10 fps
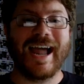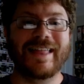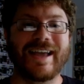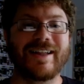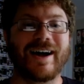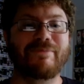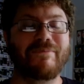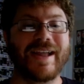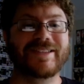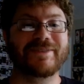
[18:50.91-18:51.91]
Had they
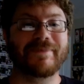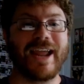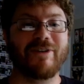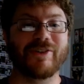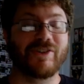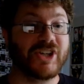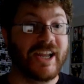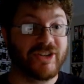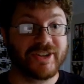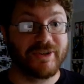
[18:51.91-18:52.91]
not made some character
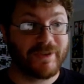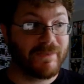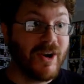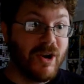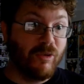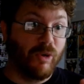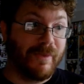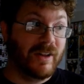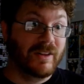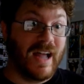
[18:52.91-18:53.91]
changes to them, would have
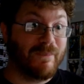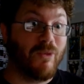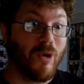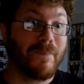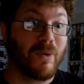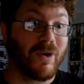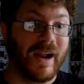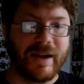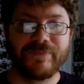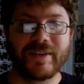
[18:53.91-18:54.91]
been a lot more boring.